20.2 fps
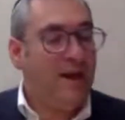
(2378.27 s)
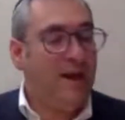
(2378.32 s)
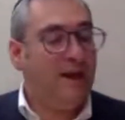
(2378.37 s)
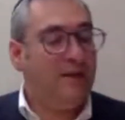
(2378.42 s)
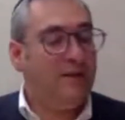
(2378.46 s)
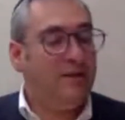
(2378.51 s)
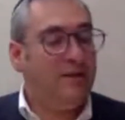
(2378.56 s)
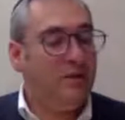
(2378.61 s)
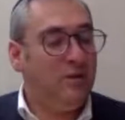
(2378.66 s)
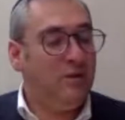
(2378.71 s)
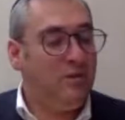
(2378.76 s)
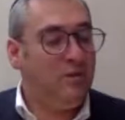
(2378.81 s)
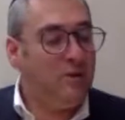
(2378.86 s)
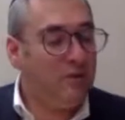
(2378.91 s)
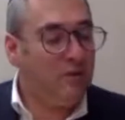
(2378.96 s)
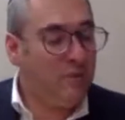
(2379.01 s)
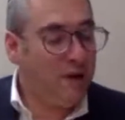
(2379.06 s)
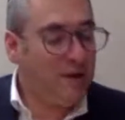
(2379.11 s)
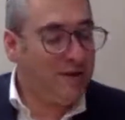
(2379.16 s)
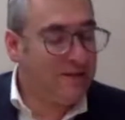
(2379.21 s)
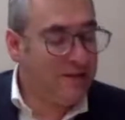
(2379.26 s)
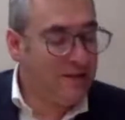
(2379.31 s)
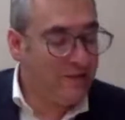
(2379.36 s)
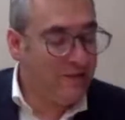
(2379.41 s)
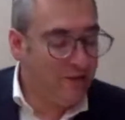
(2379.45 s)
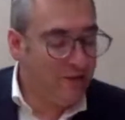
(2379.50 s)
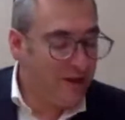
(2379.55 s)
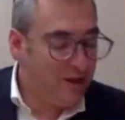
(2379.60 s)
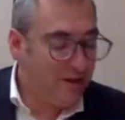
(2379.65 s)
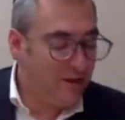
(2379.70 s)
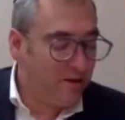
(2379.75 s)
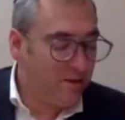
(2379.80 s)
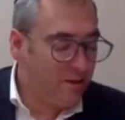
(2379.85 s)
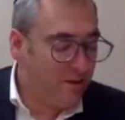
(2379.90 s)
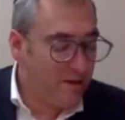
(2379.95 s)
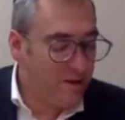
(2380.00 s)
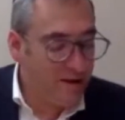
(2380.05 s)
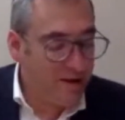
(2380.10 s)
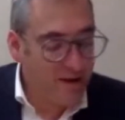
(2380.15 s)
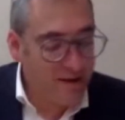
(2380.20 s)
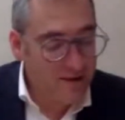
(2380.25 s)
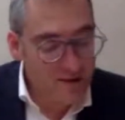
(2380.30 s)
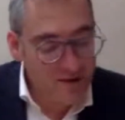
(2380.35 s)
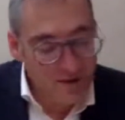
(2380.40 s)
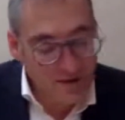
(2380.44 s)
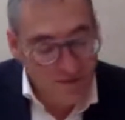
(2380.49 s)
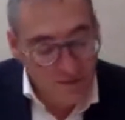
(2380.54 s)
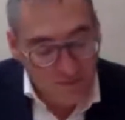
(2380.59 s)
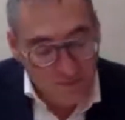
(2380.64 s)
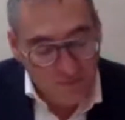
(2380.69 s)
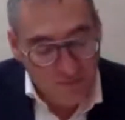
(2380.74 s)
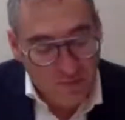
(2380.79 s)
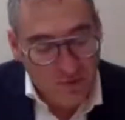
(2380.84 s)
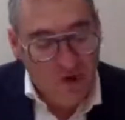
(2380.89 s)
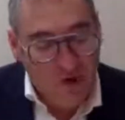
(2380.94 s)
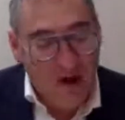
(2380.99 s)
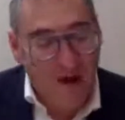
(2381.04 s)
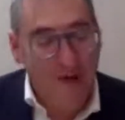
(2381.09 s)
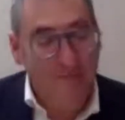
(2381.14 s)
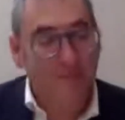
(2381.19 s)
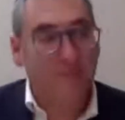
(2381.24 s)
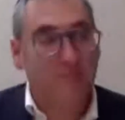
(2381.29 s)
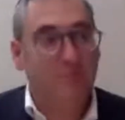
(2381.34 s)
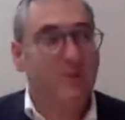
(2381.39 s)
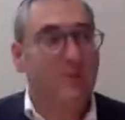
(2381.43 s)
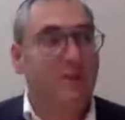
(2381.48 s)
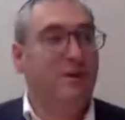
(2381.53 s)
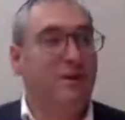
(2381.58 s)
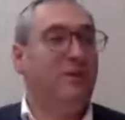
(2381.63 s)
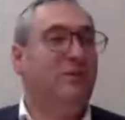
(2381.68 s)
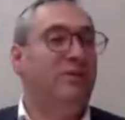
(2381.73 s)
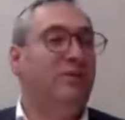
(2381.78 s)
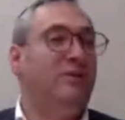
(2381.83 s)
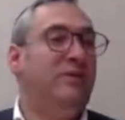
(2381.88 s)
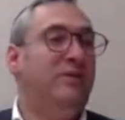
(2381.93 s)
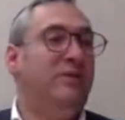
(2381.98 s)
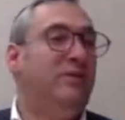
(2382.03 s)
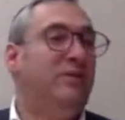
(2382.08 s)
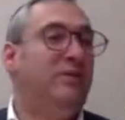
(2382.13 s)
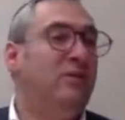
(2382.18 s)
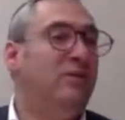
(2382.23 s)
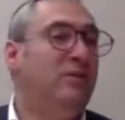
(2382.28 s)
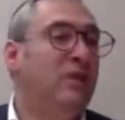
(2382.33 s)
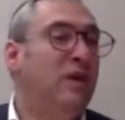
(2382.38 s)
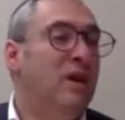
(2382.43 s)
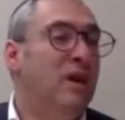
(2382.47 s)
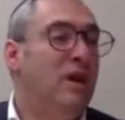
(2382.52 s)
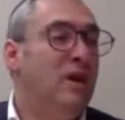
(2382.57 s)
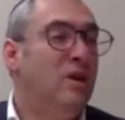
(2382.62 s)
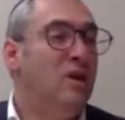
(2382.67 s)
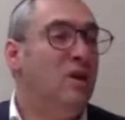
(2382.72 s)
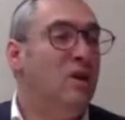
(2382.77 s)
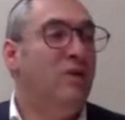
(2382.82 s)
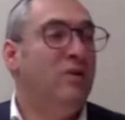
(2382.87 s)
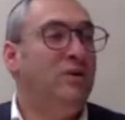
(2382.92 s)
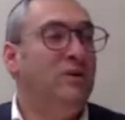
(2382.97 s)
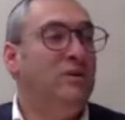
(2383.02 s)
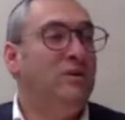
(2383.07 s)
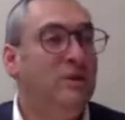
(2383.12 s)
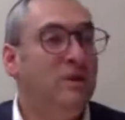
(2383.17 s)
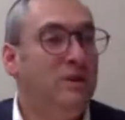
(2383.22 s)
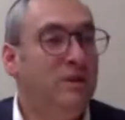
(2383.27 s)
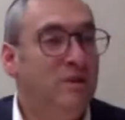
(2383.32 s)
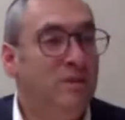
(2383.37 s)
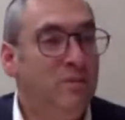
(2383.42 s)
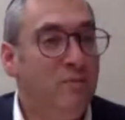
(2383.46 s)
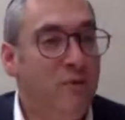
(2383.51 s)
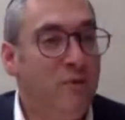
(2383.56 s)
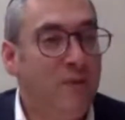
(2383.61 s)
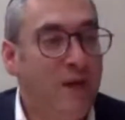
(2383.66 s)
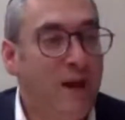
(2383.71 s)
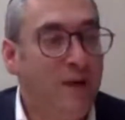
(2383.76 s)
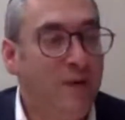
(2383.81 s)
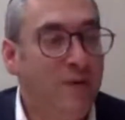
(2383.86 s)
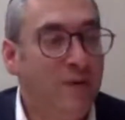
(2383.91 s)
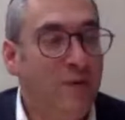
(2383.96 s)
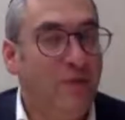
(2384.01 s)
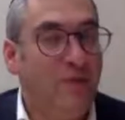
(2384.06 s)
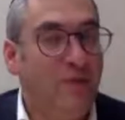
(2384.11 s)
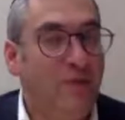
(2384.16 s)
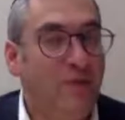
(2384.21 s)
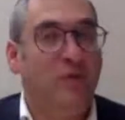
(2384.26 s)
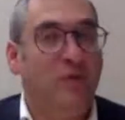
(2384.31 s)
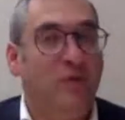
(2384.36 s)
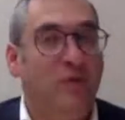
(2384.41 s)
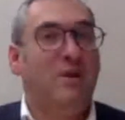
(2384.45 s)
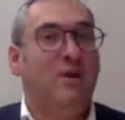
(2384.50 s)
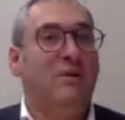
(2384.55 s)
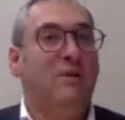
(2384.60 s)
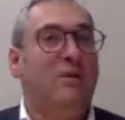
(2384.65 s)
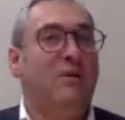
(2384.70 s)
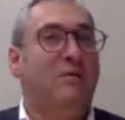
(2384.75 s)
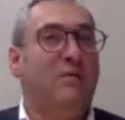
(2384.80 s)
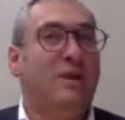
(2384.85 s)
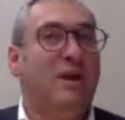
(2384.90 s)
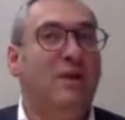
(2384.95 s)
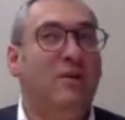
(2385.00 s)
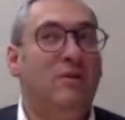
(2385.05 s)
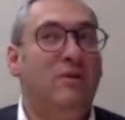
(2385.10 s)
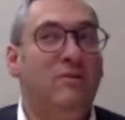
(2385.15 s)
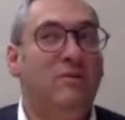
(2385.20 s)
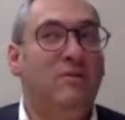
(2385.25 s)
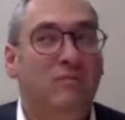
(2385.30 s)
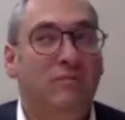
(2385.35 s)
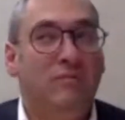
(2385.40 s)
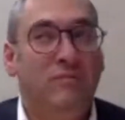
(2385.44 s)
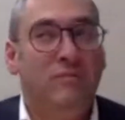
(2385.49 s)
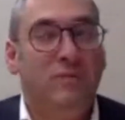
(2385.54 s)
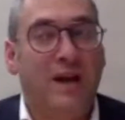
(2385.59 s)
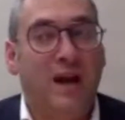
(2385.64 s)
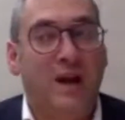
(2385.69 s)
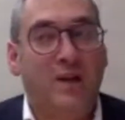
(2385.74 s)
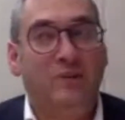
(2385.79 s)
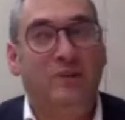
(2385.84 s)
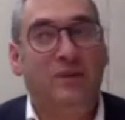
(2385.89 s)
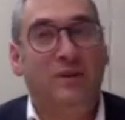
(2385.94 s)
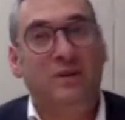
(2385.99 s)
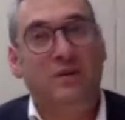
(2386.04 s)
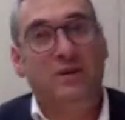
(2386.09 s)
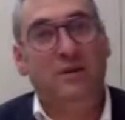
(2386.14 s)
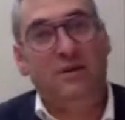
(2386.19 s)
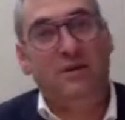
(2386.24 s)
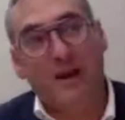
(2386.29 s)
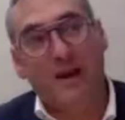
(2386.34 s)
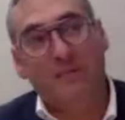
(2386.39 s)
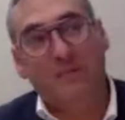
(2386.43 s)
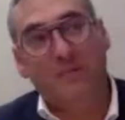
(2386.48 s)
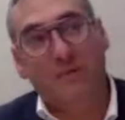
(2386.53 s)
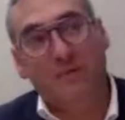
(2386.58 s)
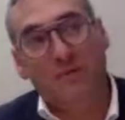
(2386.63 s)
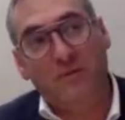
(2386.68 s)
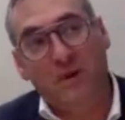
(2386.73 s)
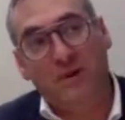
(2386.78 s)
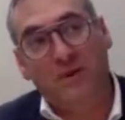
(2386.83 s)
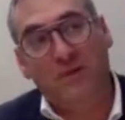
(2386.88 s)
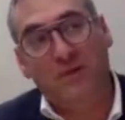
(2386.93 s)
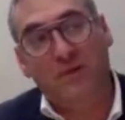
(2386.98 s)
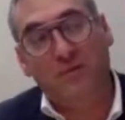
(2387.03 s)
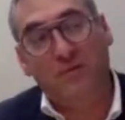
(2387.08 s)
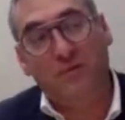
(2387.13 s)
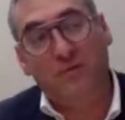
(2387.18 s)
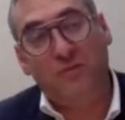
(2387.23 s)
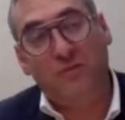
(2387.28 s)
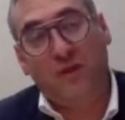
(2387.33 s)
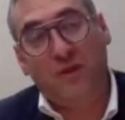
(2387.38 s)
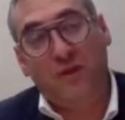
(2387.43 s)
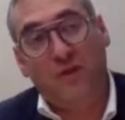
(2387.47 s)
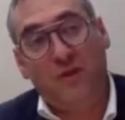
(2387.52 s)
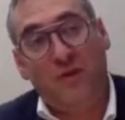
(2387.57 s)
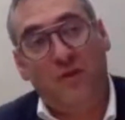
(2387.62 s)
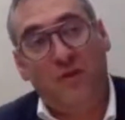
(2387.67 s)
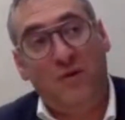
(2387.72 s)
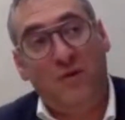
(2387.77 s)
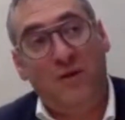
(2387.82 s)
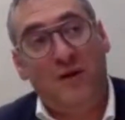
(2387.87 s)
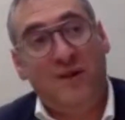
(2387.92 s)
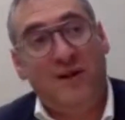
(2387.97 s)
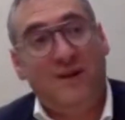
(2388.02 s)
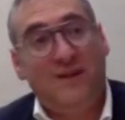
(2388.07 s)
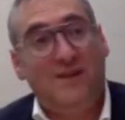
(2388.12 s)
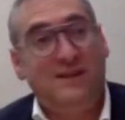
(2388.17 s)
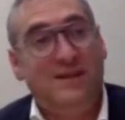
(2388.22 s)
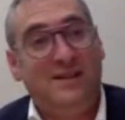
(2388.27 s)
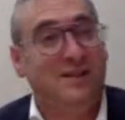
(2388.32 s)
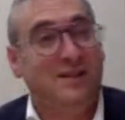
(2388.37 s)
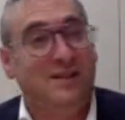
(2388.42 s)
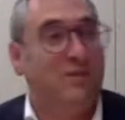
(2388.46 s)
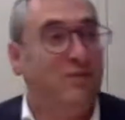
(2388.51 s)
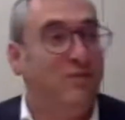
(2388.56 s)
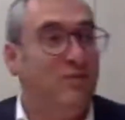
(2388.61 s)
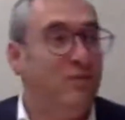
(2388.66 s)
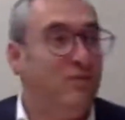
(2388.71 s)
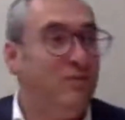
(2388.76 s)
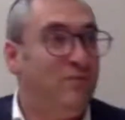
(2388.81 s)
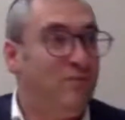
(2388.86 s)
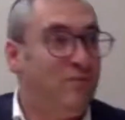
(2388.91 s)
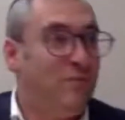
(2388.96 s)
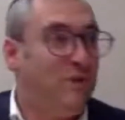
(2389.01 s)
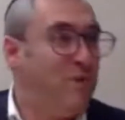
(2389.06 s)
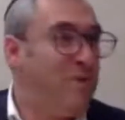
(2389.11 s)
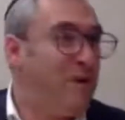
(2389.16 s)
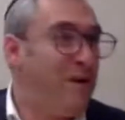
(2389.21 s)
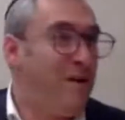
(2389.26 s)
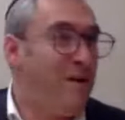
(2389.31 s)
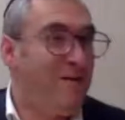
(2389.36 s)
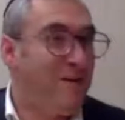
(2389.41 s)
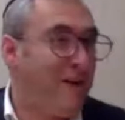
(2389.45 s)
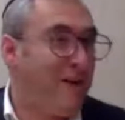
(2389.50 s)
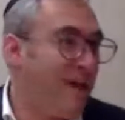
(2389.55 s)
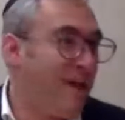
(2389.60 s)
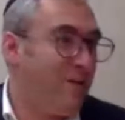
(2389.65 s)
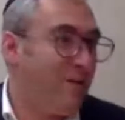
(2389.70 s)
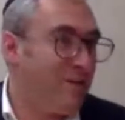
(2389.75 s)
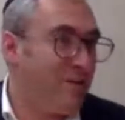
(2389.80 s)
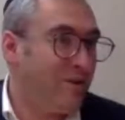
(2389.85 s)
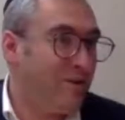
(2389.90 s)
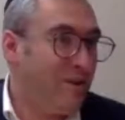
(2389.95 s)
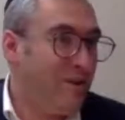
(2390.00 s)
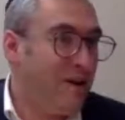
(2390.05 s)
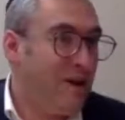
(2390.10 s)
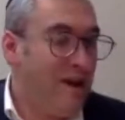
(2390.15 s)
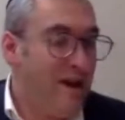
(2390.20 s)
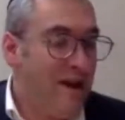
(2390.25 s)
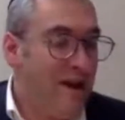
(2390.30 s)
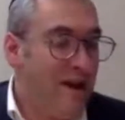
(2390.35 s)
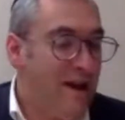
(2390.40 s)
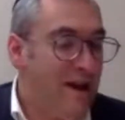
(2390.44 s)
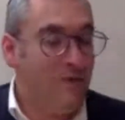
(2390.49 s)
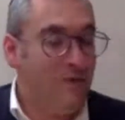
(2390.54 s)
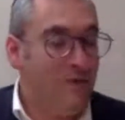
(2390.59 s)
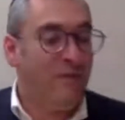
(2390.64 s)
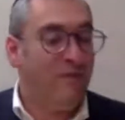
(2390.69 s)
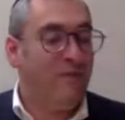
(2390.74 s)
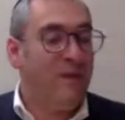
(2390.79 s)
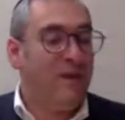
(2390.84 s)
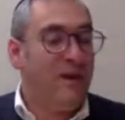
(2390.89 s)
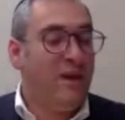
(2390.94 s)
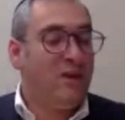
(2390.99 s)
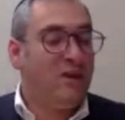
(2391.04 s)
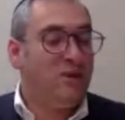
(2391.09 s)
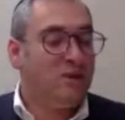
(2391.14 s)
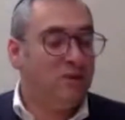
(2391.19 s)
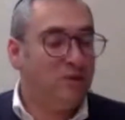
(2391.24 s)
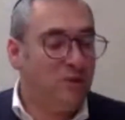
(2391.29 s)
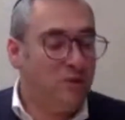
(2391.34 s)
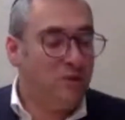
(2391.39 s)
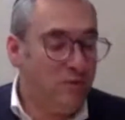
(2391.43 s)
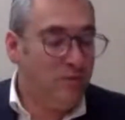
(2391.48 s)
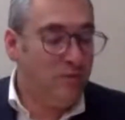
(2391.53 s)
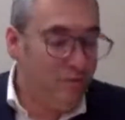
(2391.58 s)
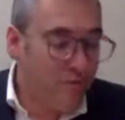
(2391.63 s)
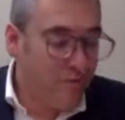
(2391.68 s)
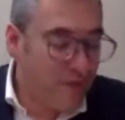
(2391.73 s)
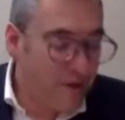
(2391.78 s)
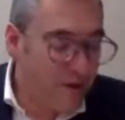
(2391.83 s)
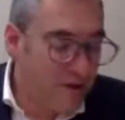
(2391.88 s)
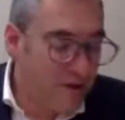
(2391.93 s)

And the reason why it's given here is perhaps because this is going to be without the first month, without counting the time of the month. We have no sense of where we are on the calendar at all. So